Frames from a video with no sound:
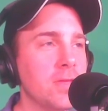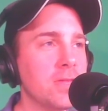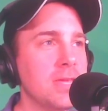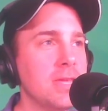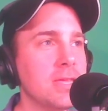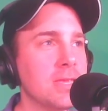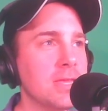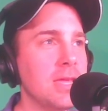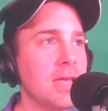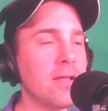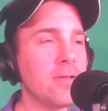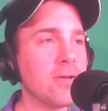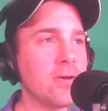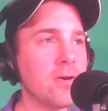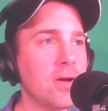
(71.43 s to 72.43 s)
TC
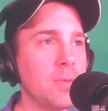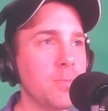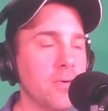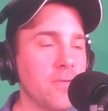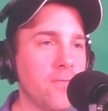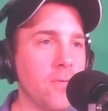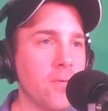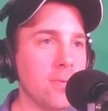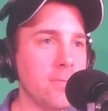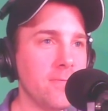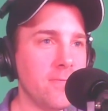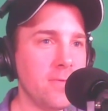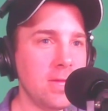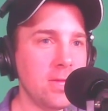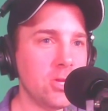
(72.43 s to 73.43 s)
Helicon Perform
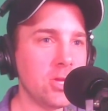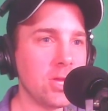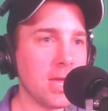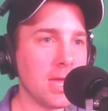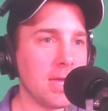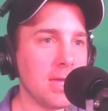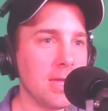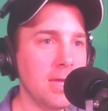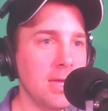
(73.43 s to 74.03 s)
VG.